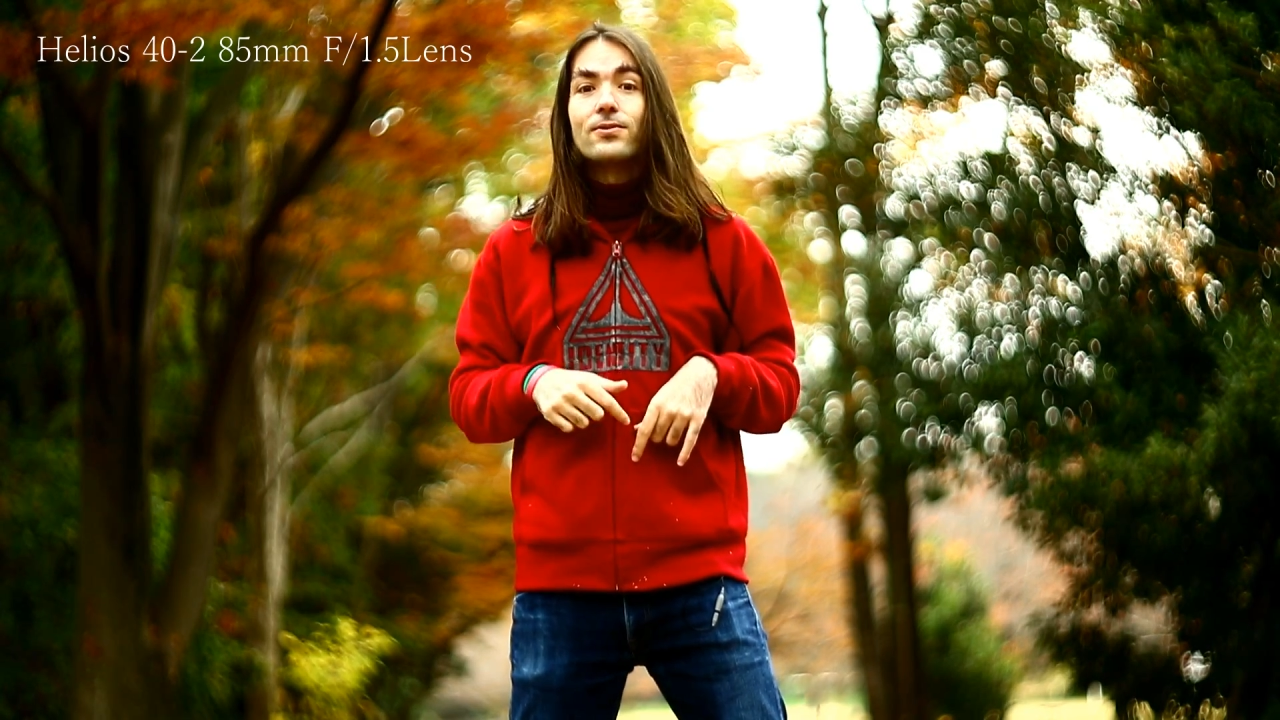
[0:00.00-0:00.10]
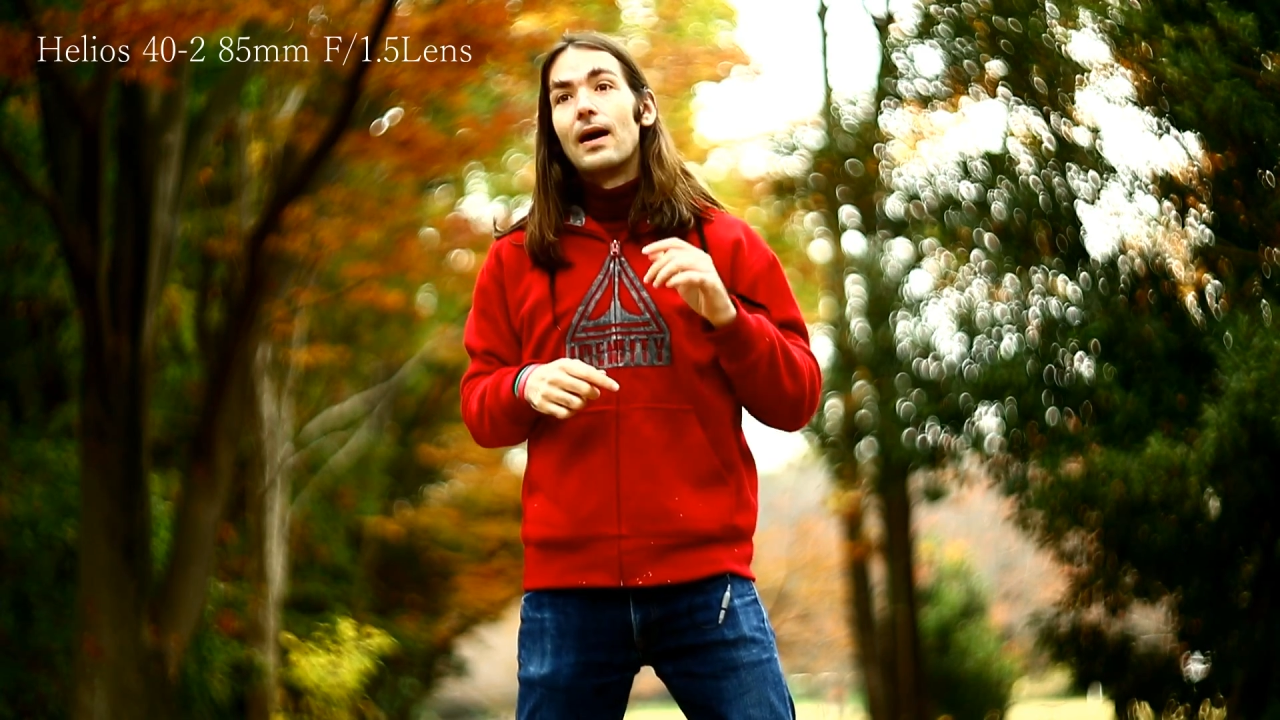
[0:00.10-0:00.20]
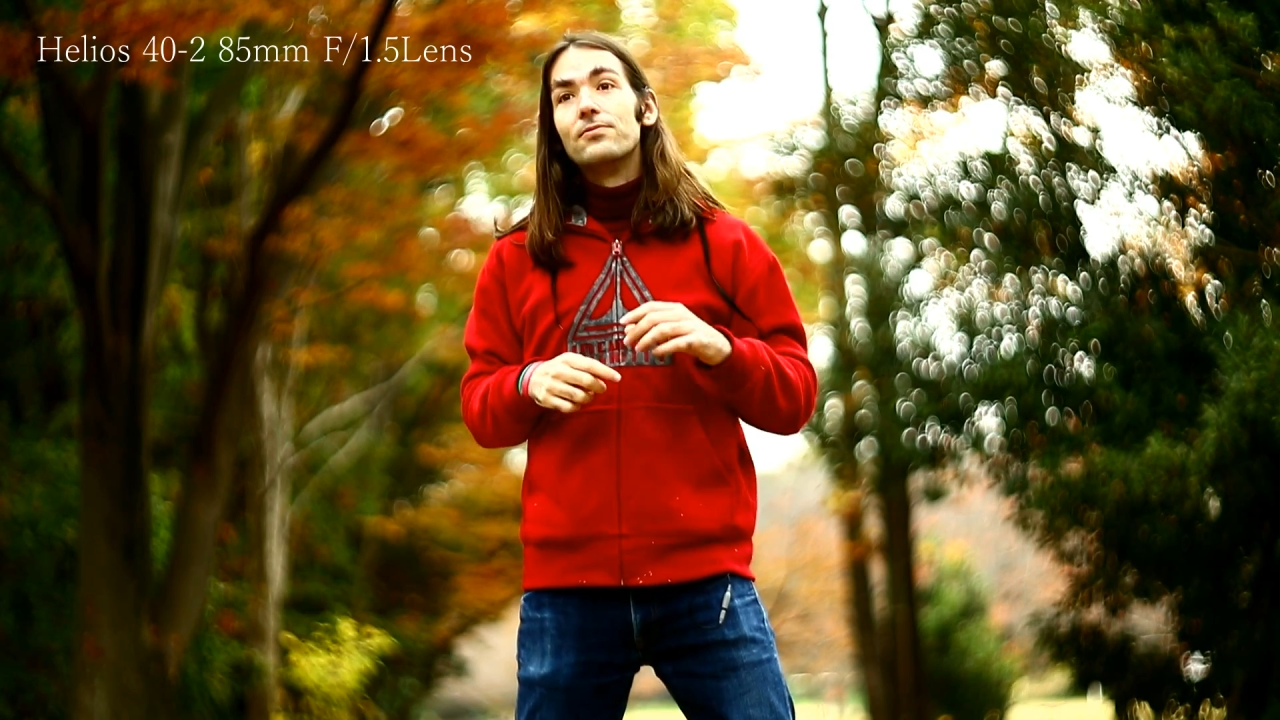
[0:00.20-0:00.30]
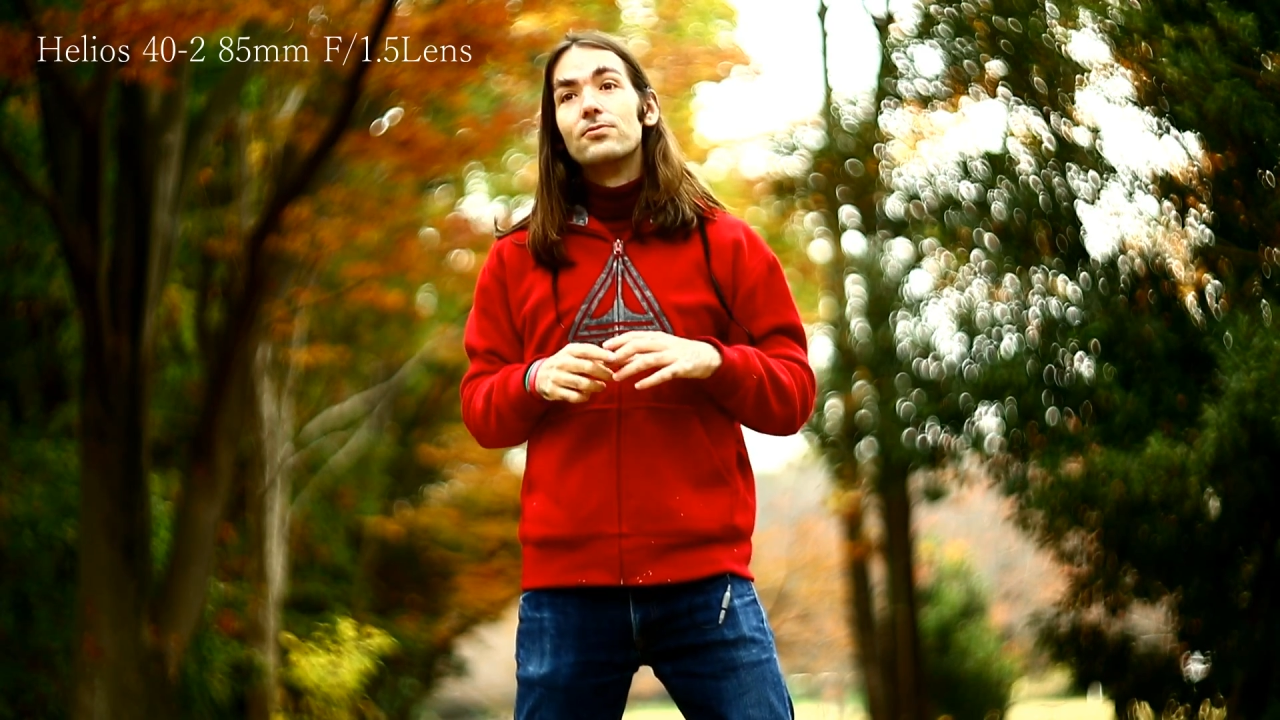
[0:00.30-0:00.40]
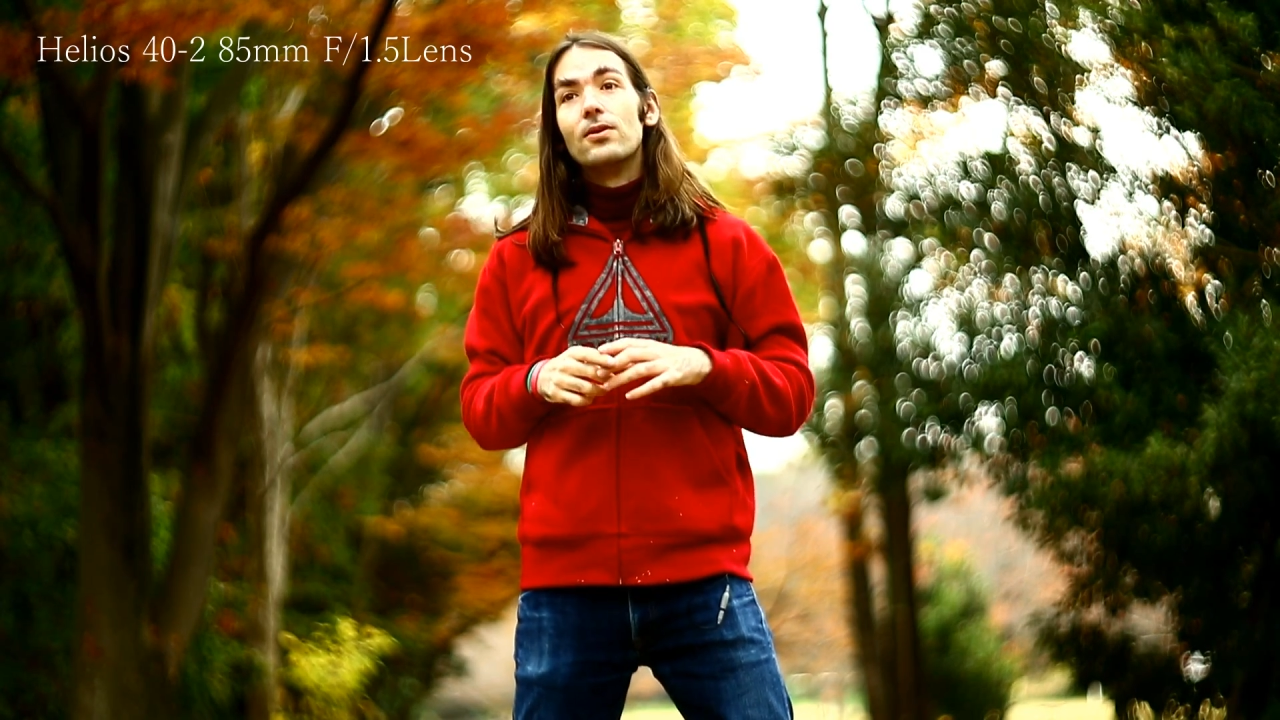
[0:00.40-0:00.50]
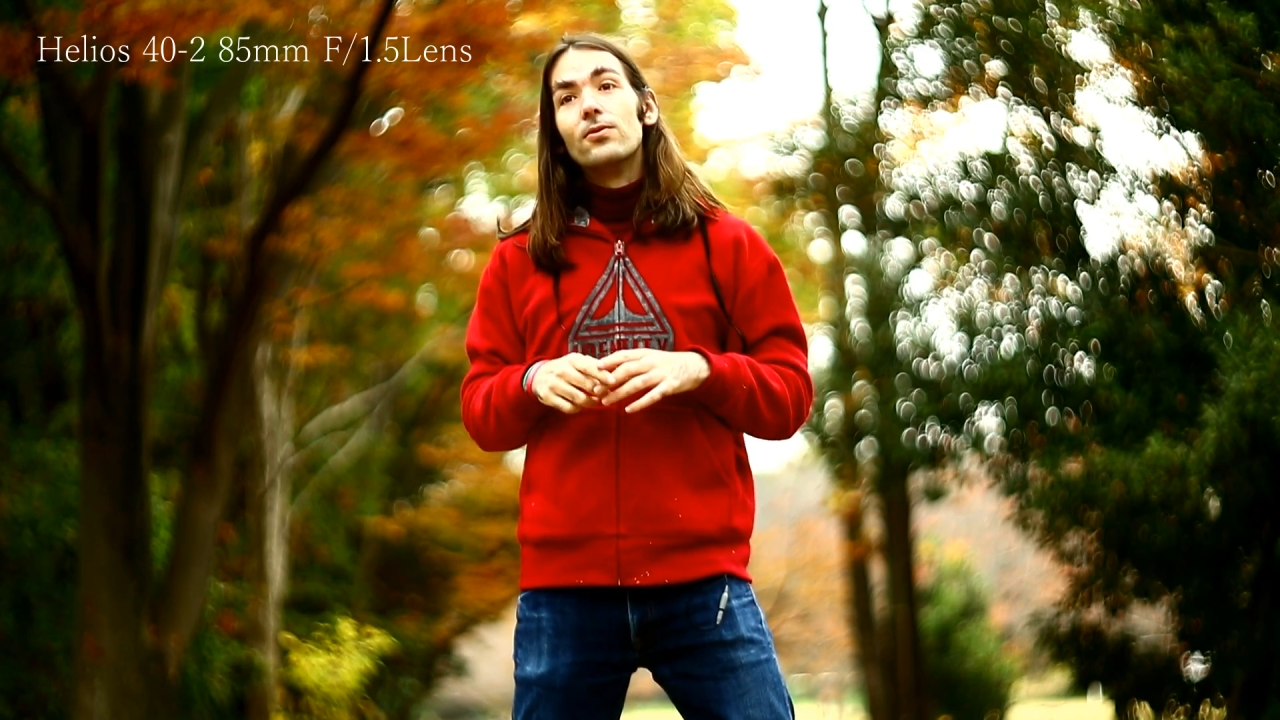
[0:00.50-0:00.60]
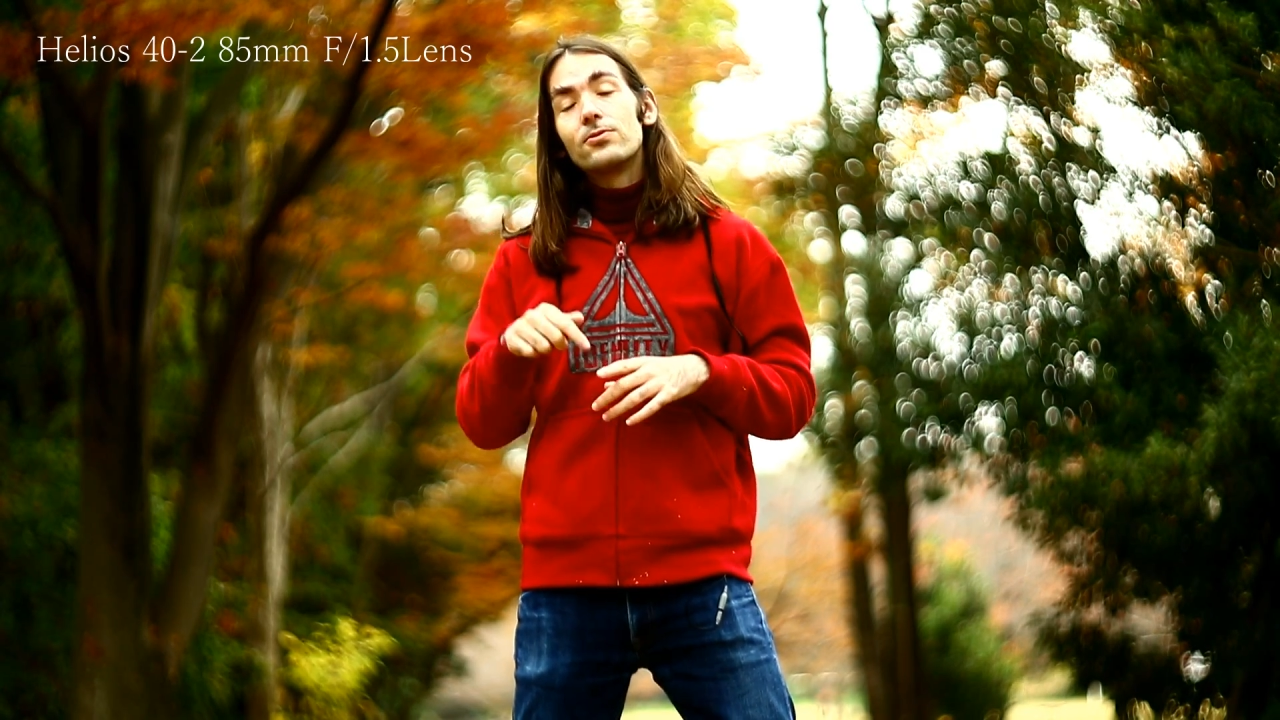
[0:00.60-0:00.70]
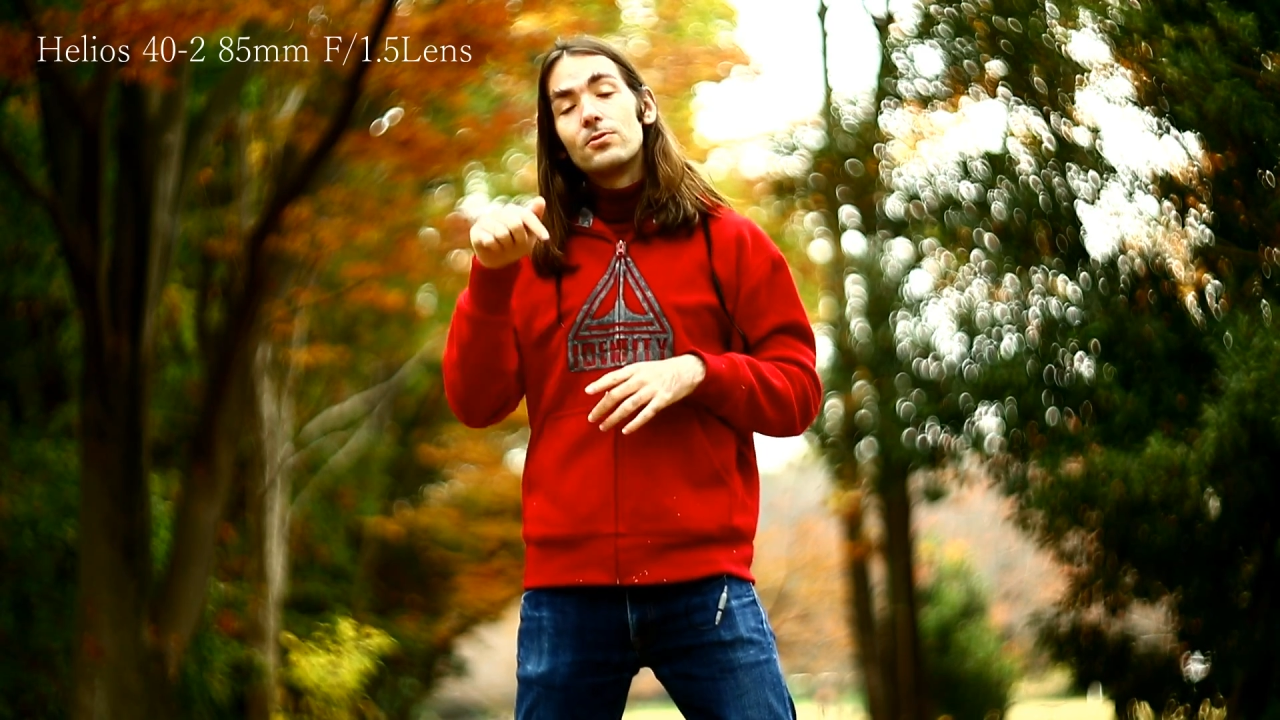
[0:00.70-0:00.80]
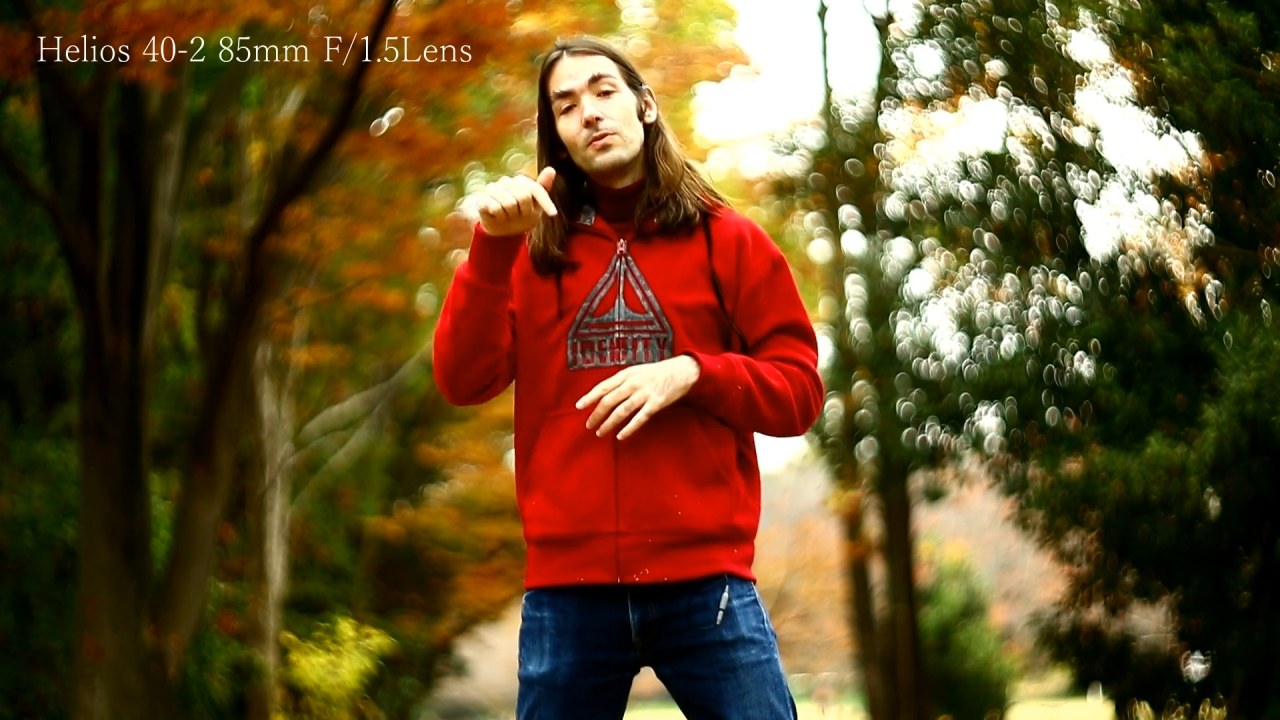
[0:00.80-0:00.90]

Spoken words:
I will also